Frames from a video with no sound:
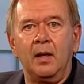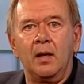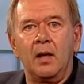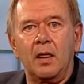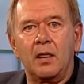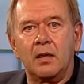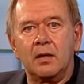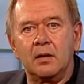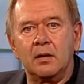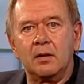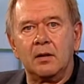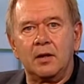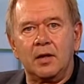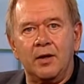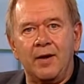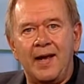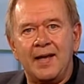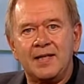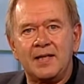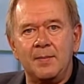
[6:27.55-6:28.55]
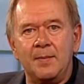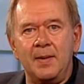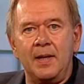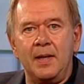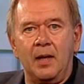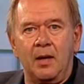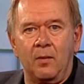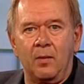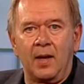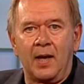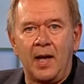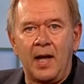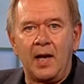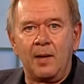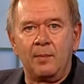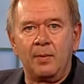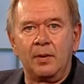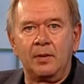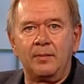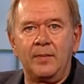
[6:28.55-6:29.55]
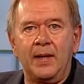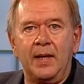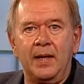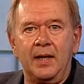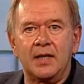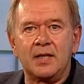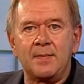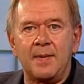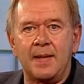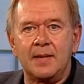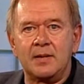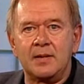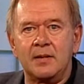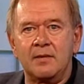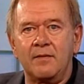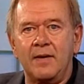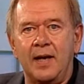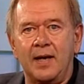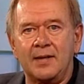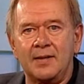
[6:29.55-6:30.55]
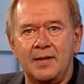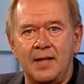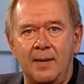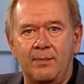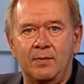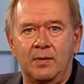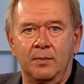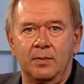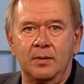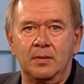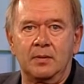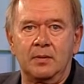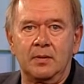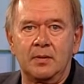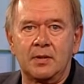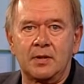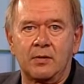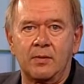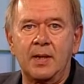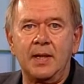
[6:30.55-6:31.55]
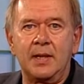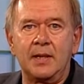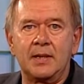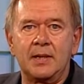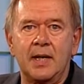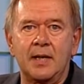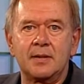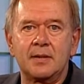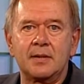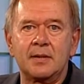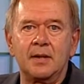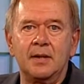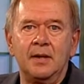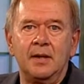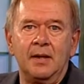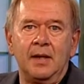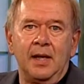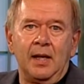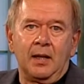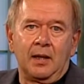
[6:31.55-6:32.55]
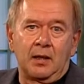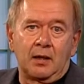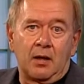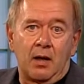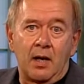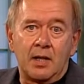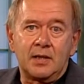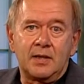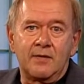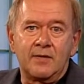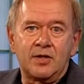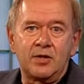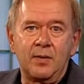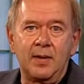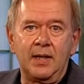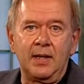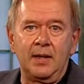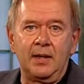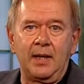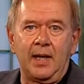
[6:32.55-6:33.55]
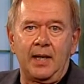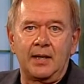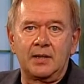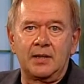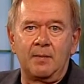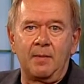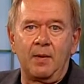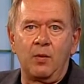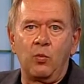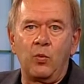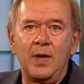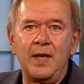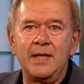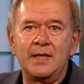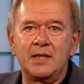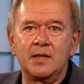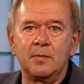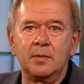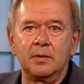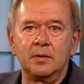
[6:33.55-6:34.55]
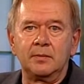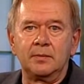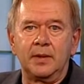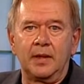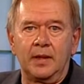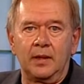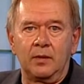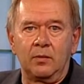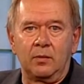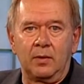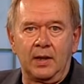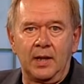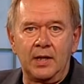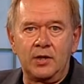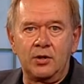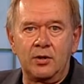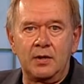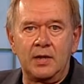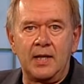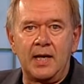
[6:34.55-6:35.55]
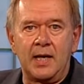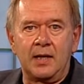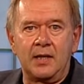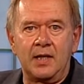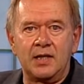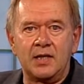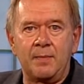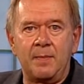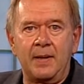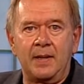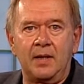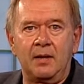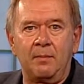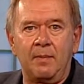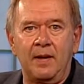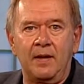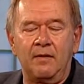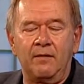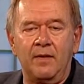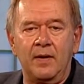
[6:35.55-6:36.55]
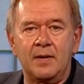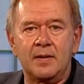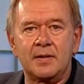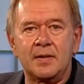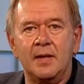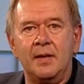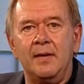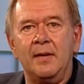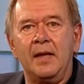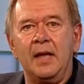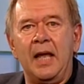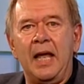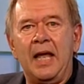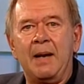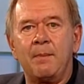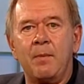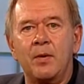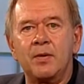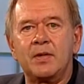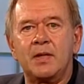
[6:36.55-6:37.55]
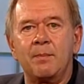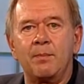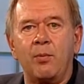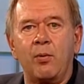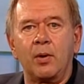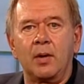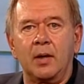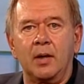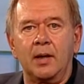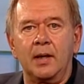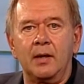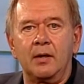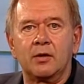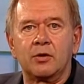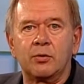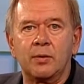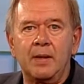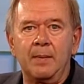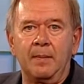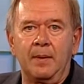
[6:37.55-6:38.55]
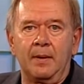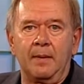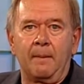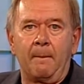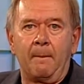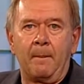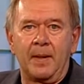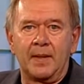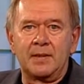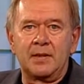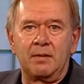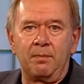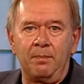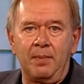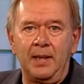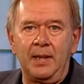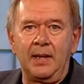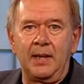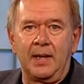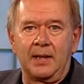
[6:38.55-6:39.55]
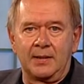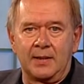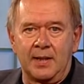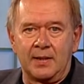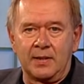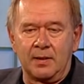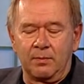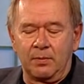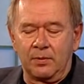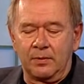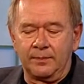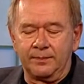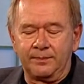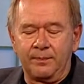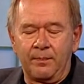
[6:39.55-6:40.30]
Third, there has to be a reliable, inexpensive, acceptable screening test. The cost of screening has to be reasonable in relation to the anticipated benefits, and most importantly, treatment must be accessible.